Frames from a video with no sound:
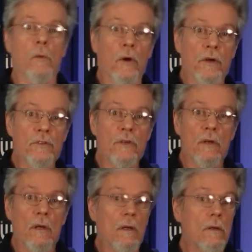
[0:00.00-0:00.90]
words,
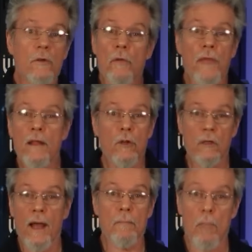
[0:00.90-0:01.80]
don't they
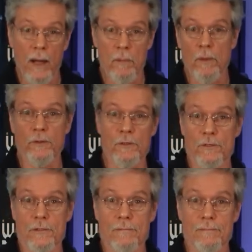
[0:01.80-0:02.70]
look like
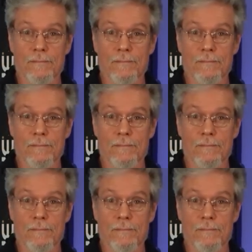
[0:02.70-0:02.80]
bodybuilders?